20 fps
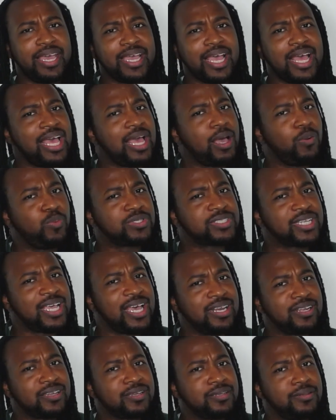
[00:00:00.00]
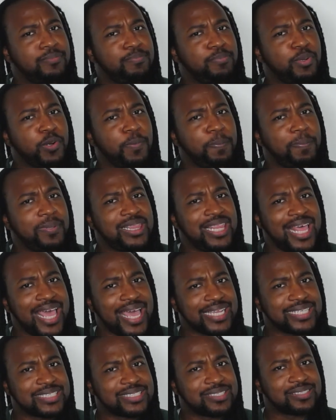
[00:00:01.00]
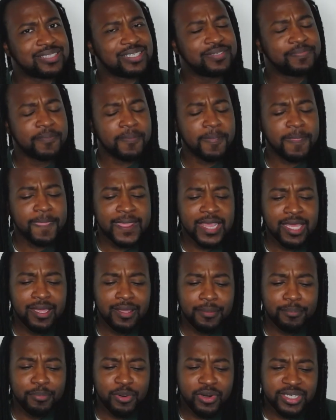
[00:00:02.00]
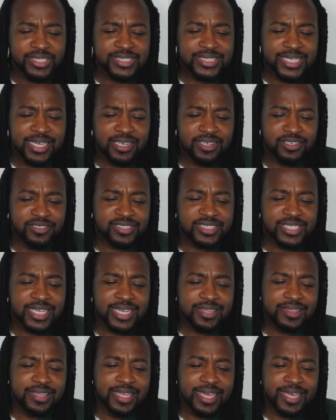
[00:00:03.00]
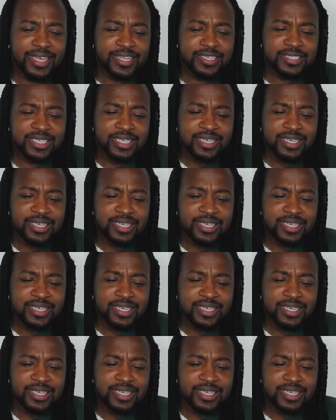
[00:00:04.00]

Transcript: I was kind of perplexed. Bernie Sanders said that